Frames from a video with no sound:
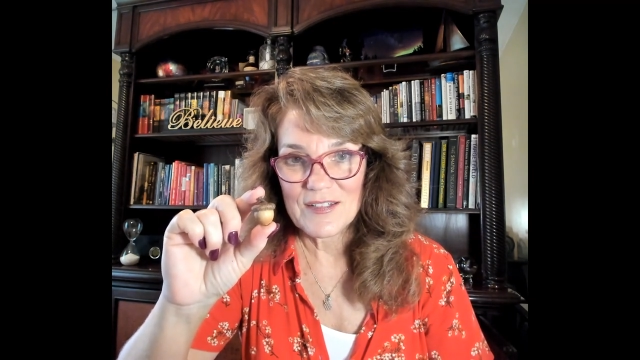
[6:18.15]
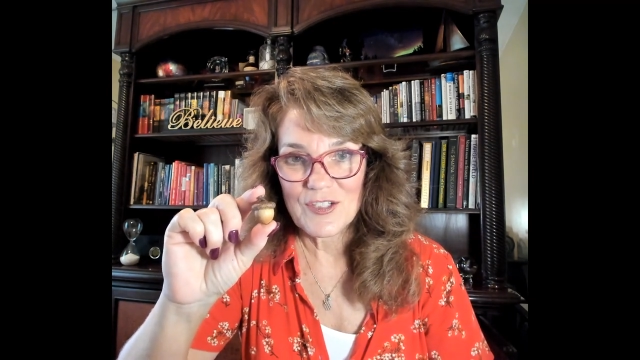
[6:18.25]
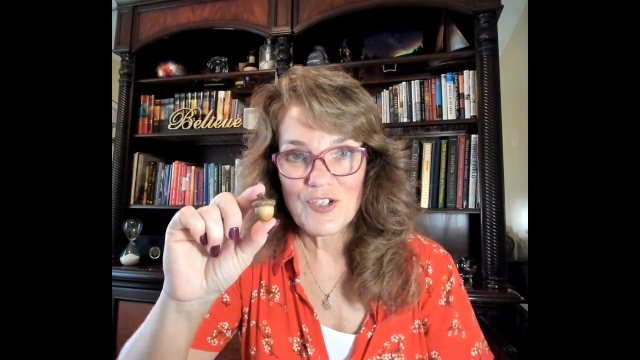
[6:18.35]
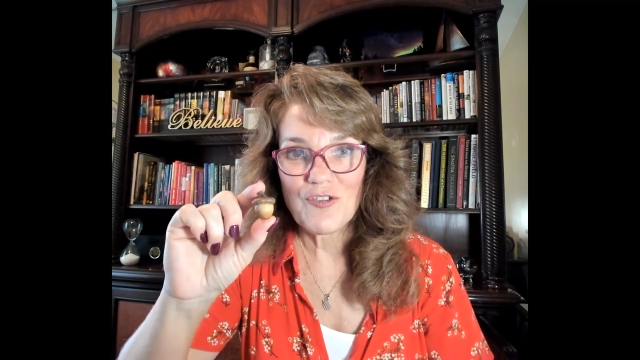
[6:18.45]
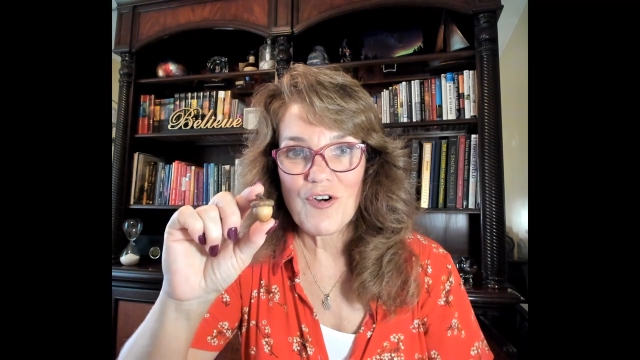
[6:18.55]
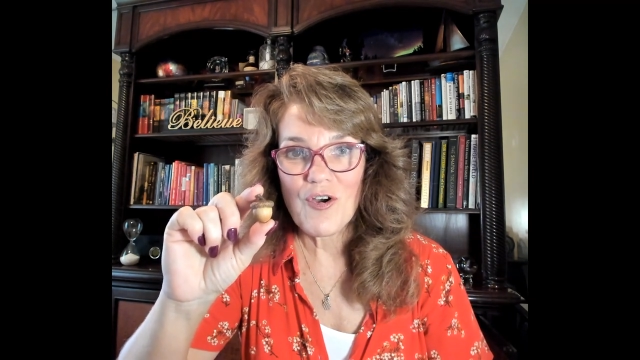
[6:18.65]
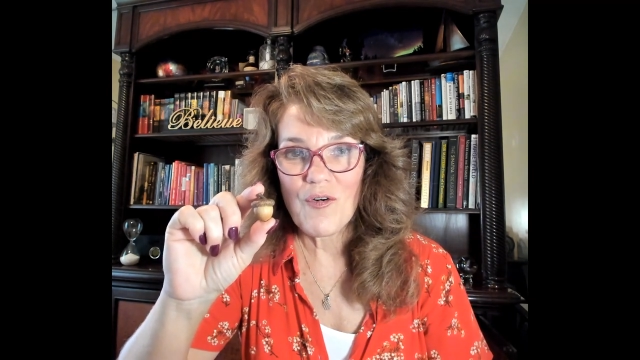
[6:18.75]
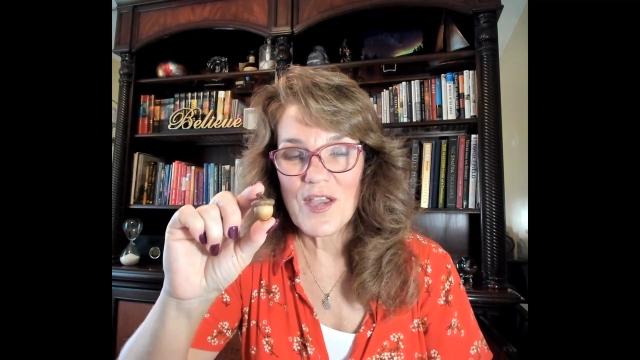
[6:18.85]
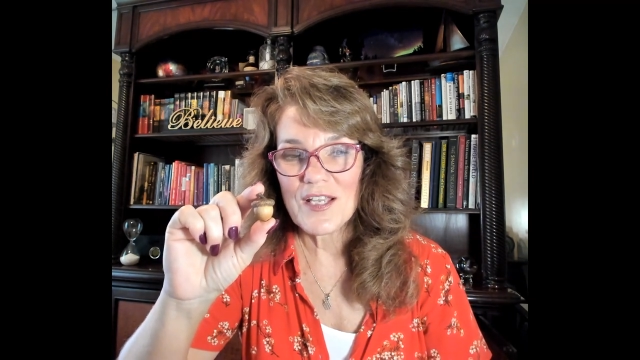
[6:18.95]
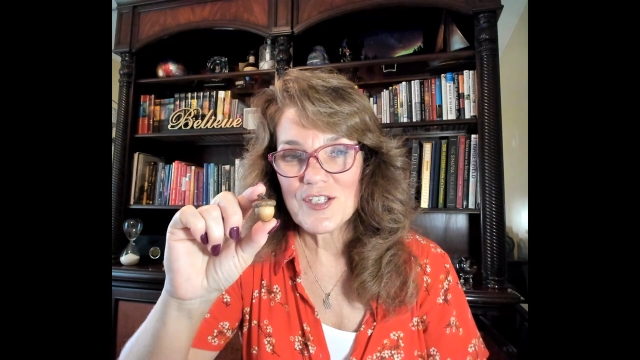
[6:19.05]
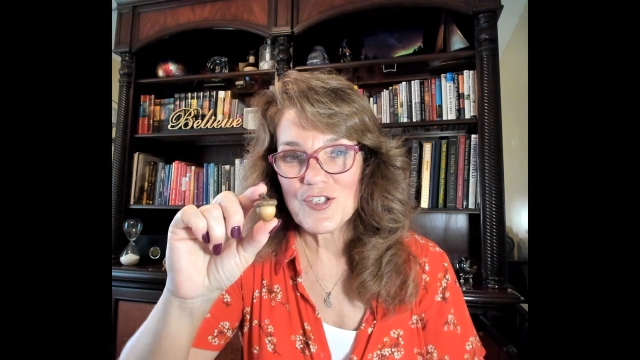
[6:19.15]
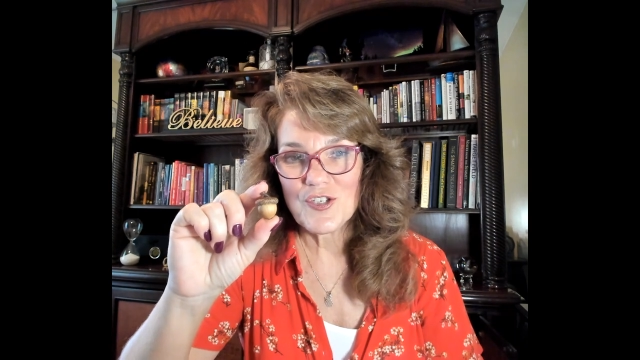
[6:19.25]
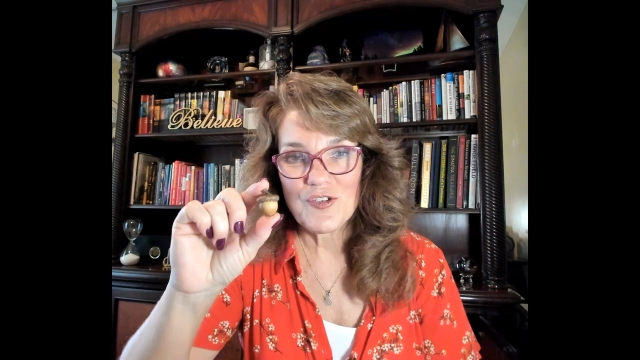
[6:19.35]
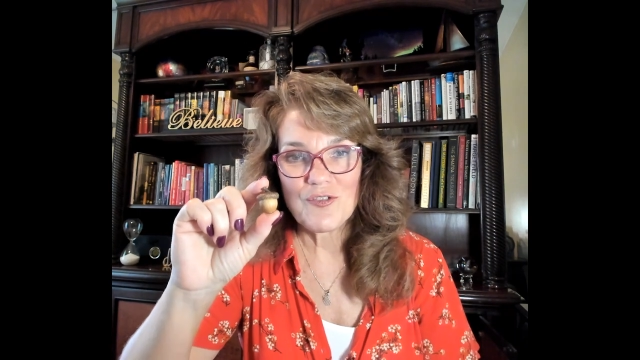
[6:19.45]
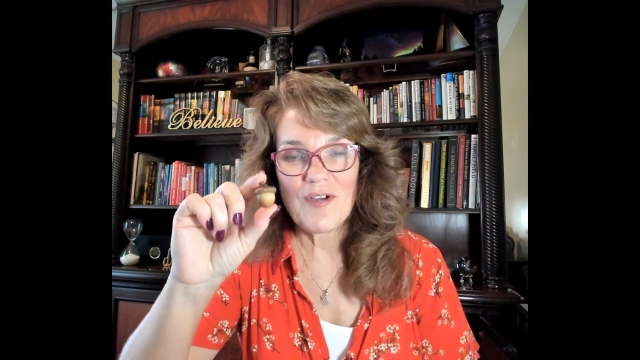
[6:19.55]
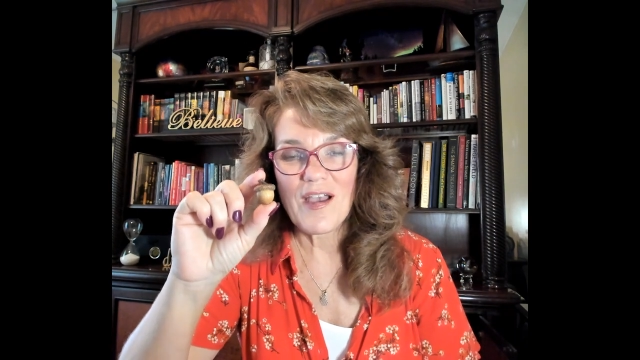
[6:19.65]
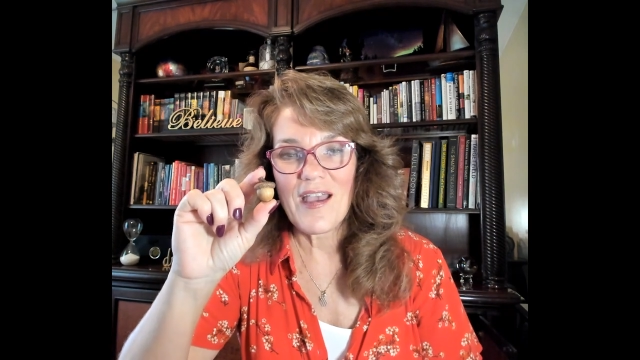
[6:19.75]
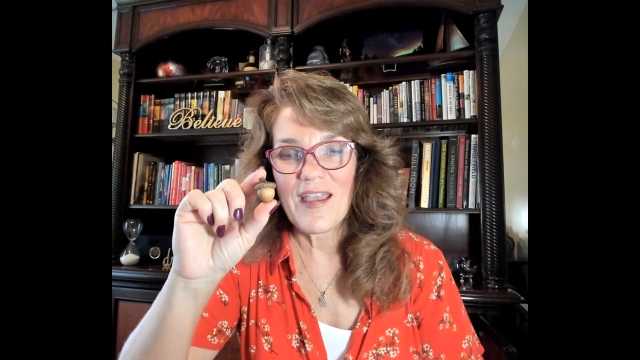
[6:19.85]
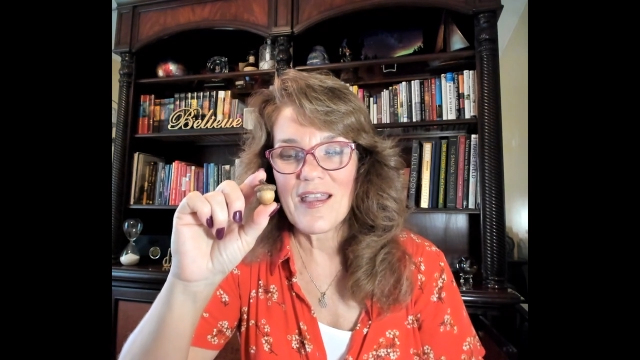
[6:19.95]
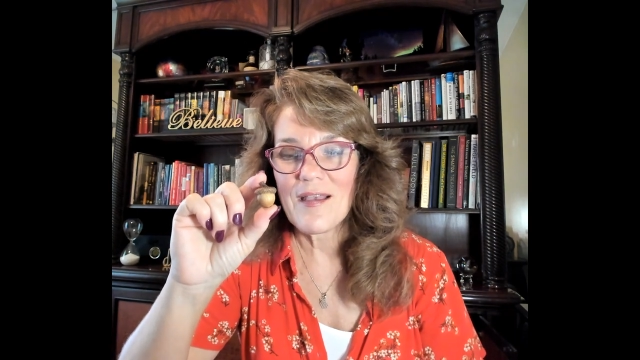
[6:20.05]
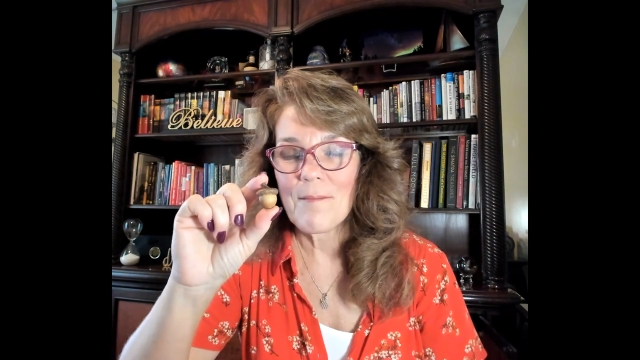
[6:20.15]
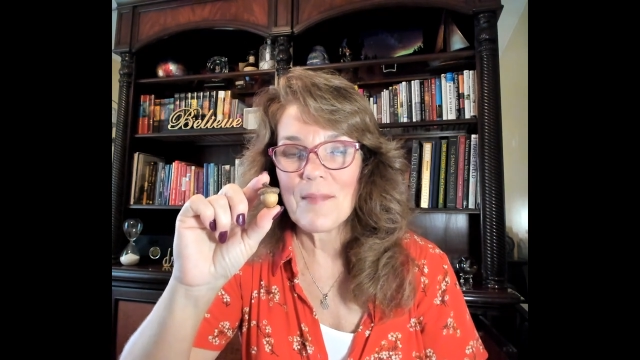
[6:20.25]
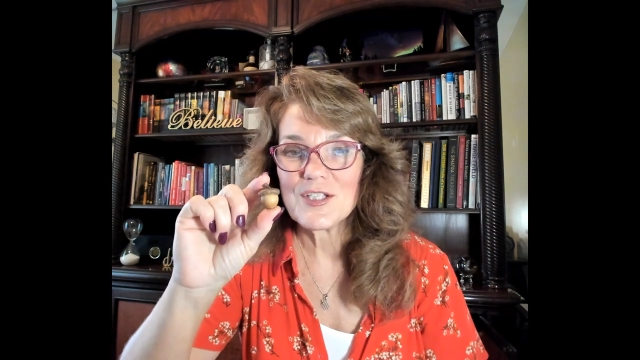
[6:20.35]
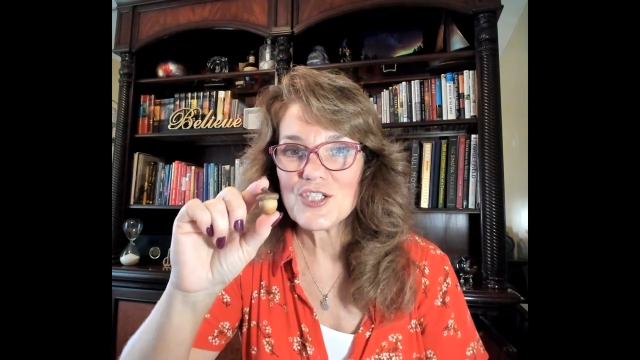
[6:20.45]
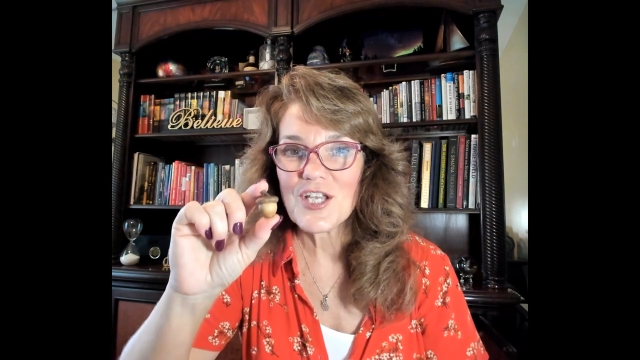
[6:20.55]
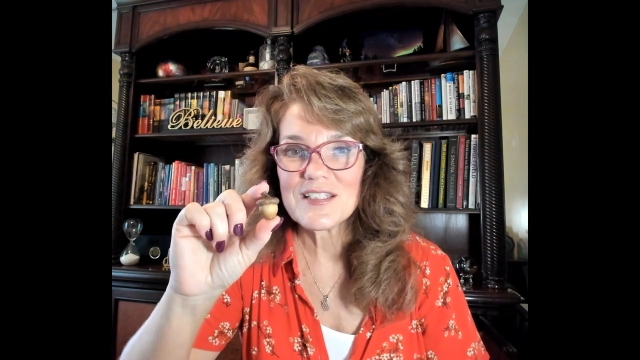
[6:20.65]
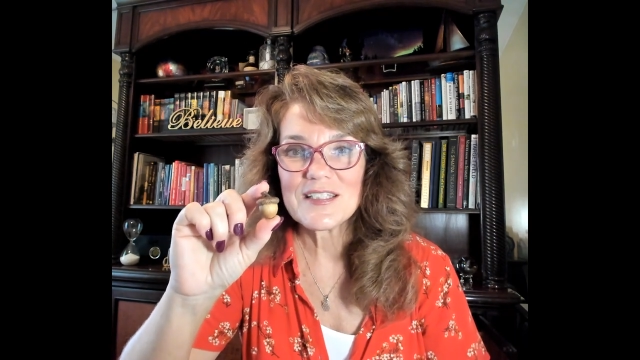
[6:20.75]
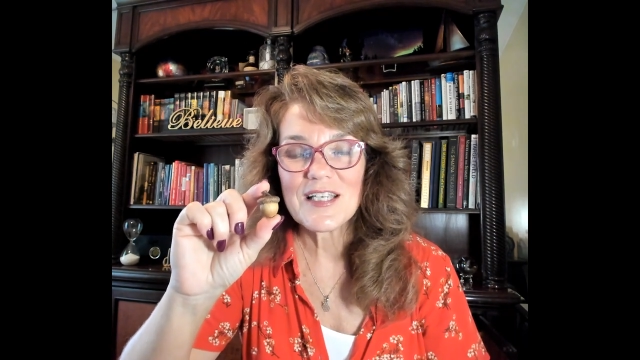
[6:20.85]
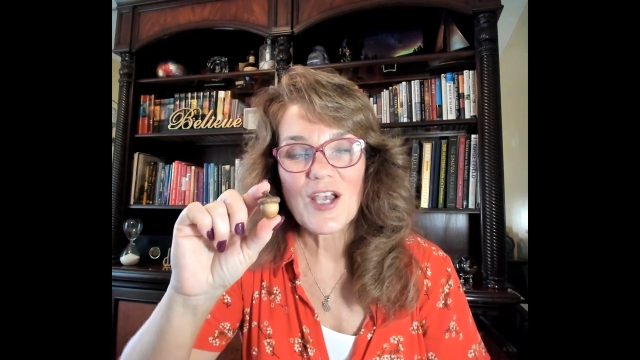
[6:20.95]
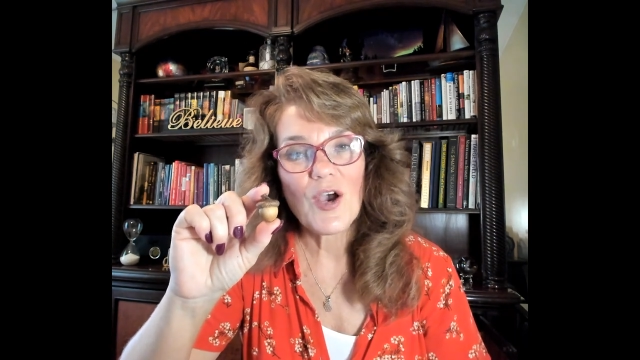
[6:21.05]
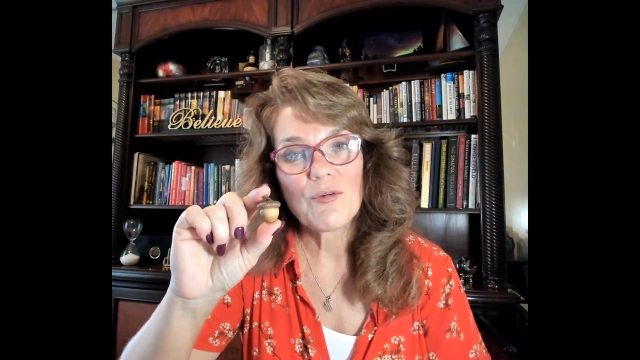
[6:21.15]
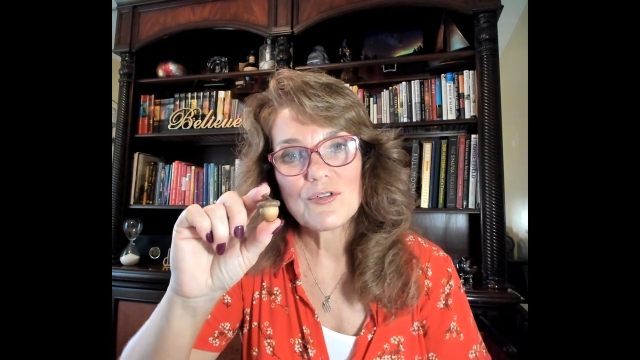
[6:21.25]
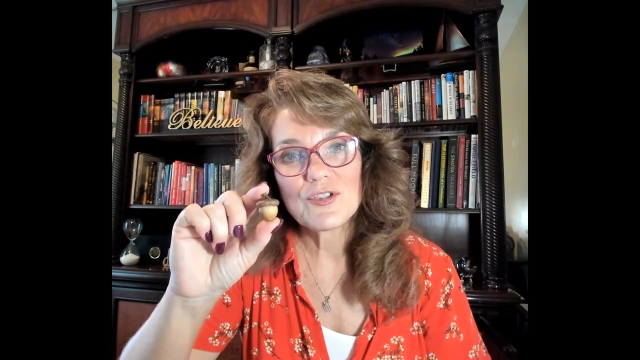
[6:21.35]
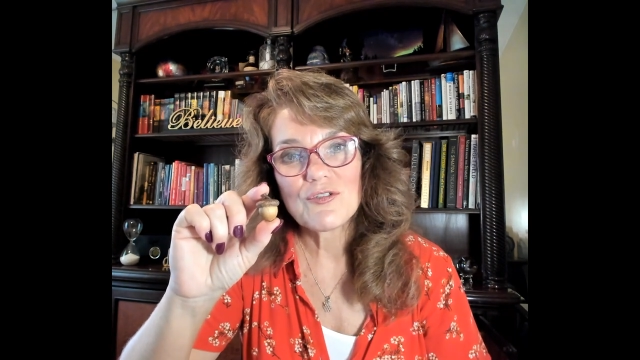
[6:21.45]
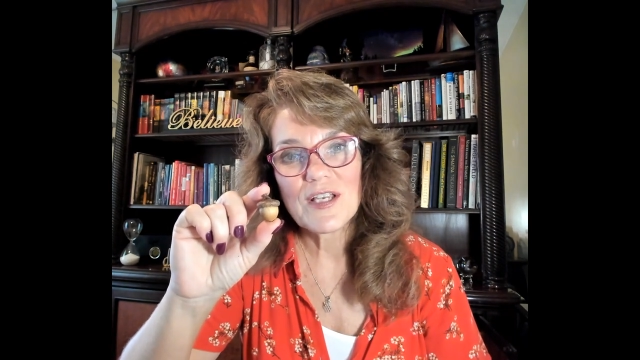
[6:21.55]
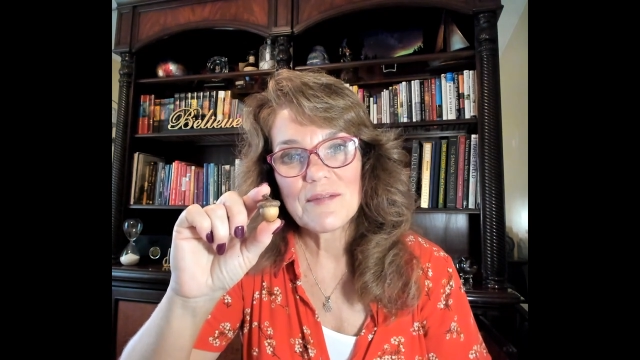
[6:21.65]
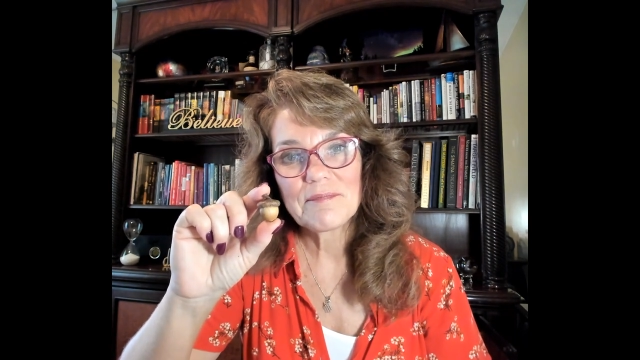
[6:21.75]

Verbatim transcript: to grow into a majestic oak tree.